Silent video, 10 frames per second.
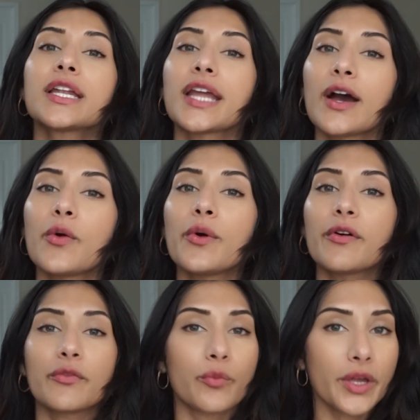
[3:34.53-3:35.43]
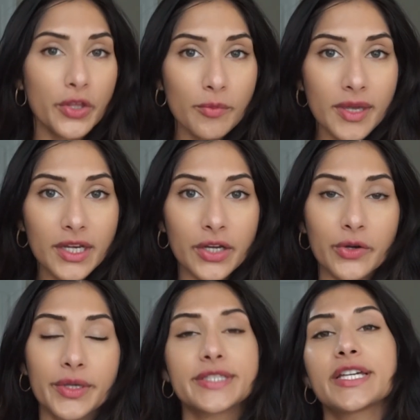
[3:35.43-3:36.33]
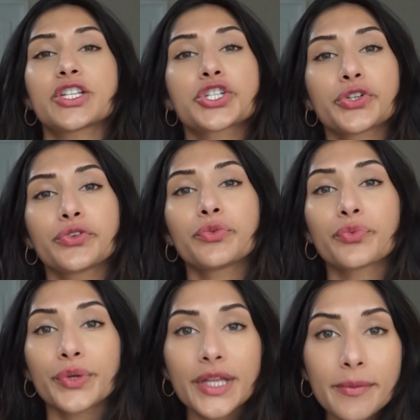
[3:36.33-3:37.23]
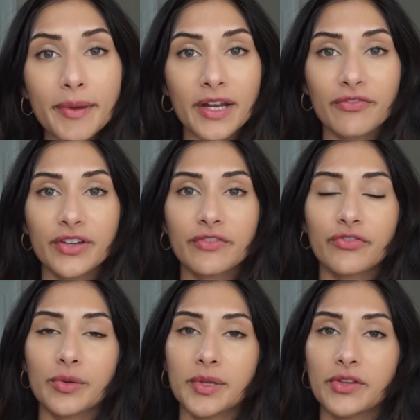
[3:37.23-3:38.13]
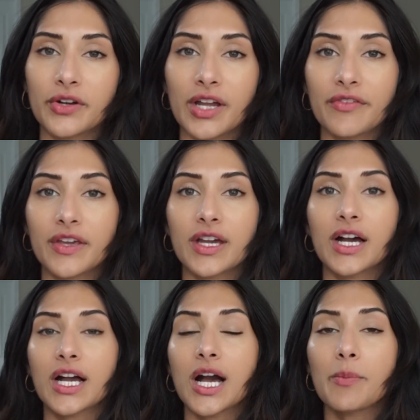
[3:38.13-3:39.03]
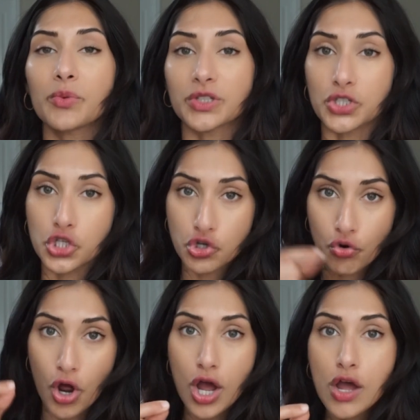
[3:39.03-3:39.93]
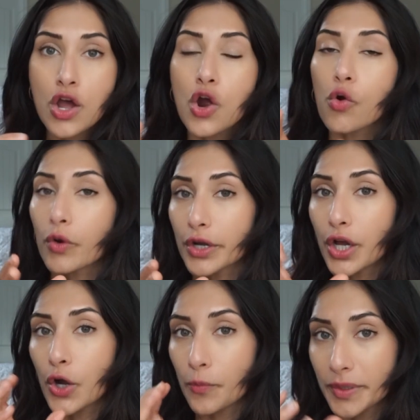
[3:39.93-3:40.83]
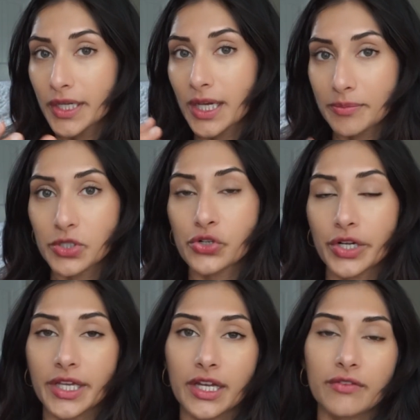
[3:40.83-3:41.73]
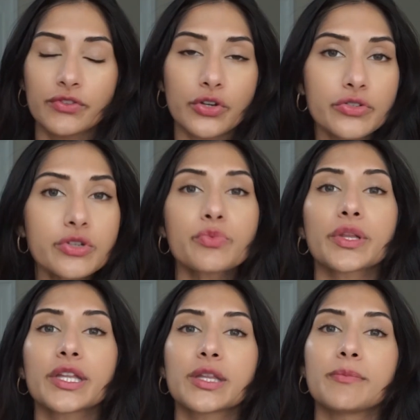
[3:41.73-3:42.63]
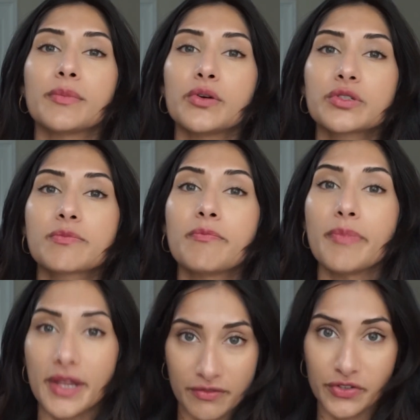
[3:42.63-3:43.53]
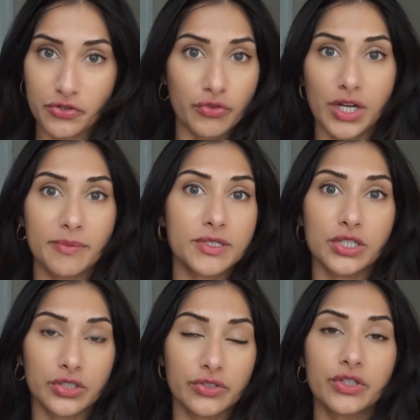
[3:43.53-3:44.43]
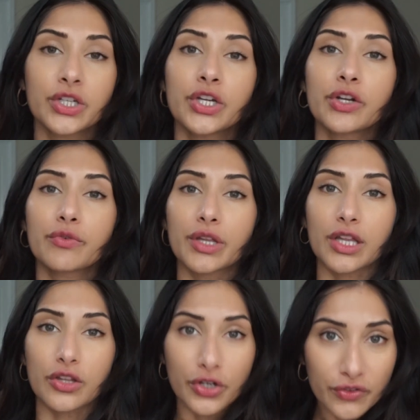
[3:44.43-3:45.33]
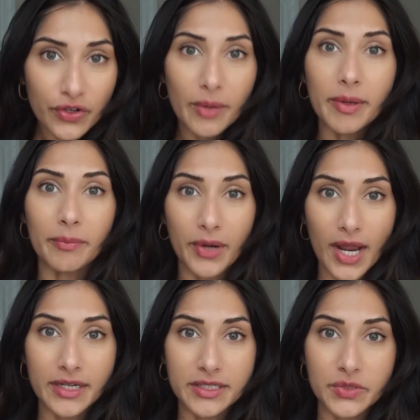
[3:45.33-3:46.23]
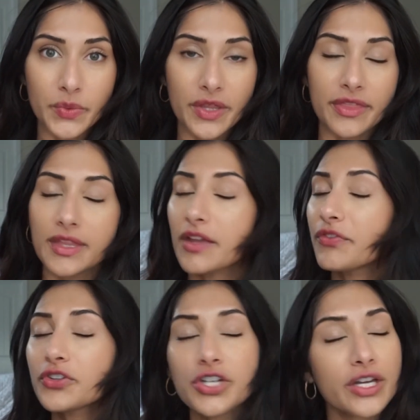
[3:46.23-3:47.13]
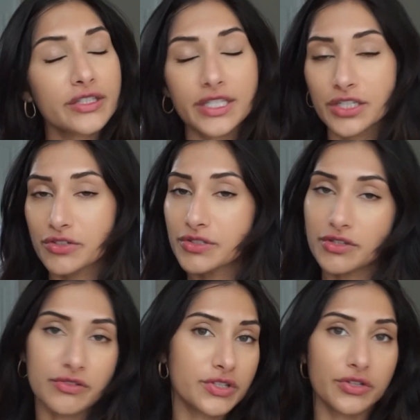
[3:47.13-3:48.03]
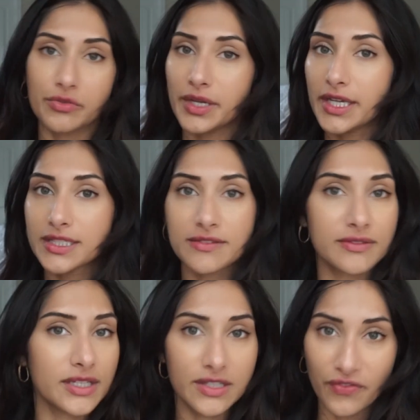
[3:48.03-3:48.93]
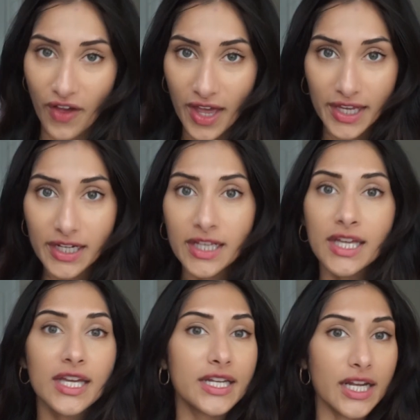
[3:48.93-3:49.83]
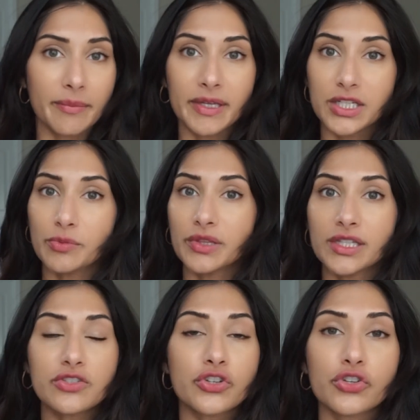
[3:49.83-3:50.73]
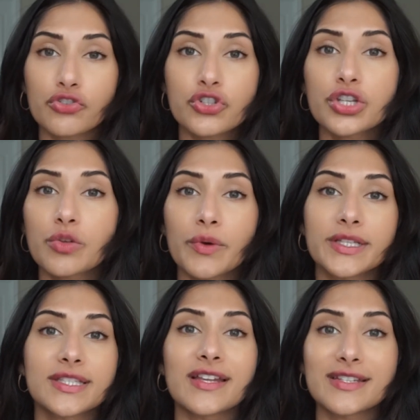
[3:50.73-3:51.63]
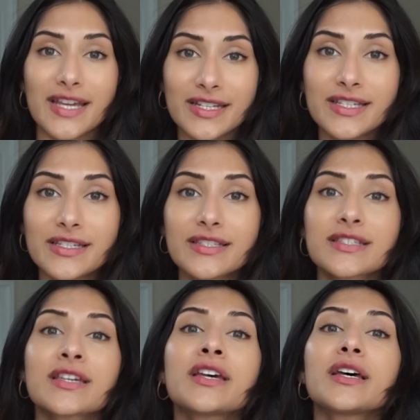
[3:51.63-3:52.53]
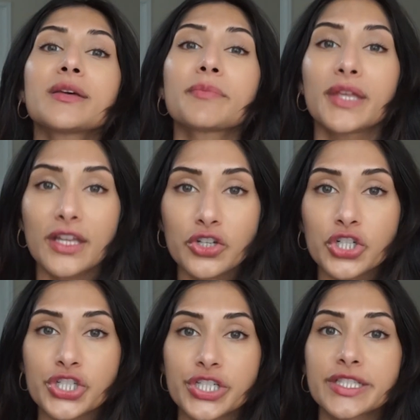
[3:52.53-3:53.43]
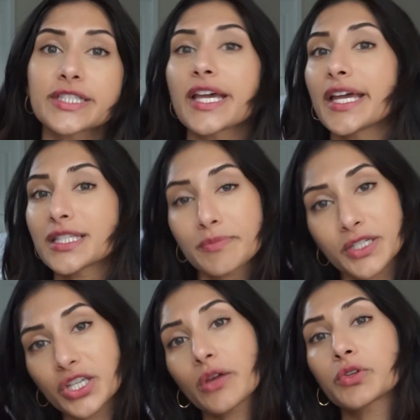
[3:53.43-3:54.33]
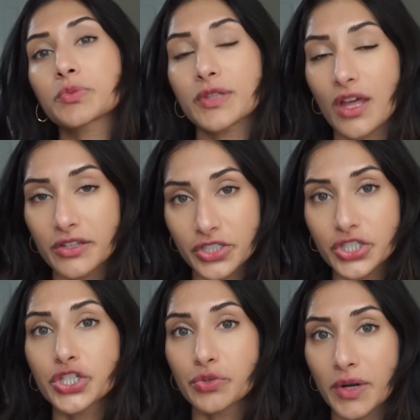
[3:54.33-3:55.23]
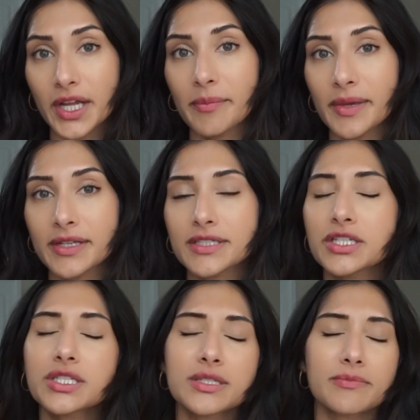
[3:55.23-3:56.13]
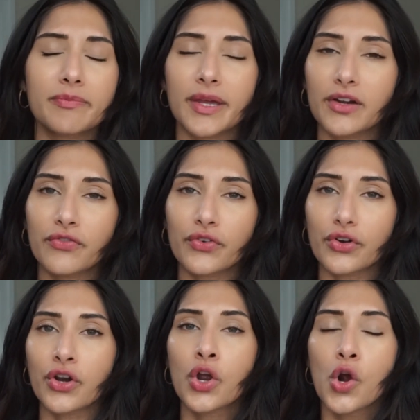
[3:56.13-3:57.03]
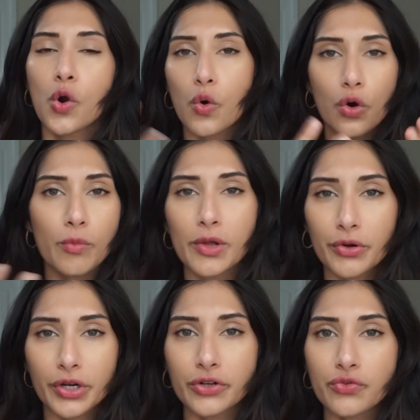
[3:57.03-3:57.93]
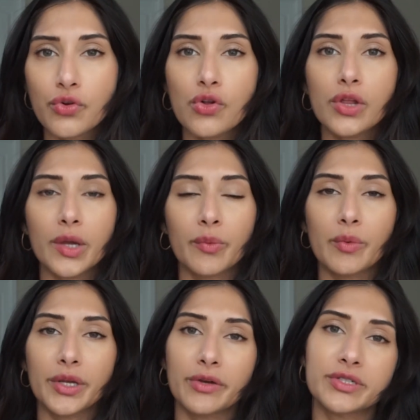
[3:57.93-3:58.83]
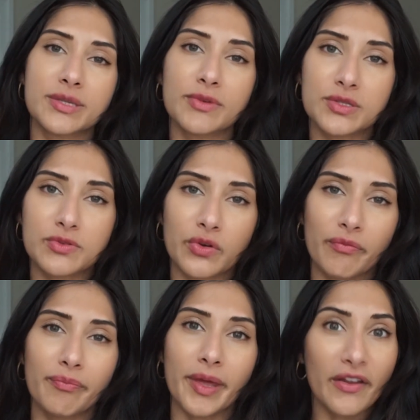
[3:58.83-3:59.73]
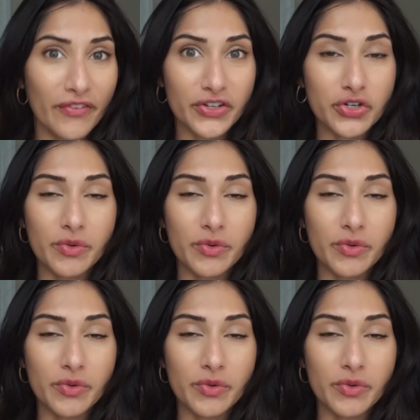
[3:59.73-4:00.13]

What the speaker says: Now, what you may know is that children really benefit from either having a cup with a straw or an open cup to drink out of. Those are really the most beneficial cups to really learn from and practice with. Now, if your child didn't use those two, it's fine, not a big deal, but these are usually the ones that dentists, pediatricians, and speech language pathologists do recommend. Just better for oral motor control and what we know is the most sort of beneficial